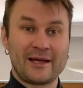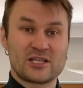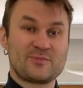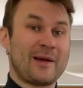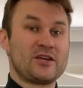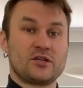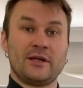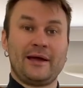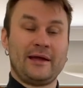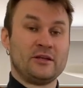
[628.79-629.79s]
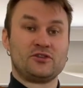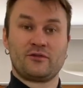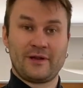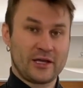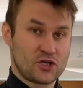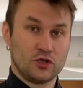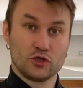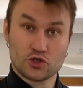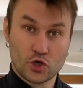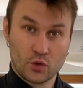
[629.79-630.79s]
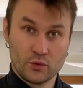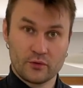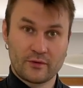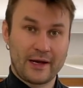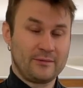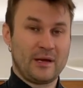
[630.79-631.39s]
special international zone, right?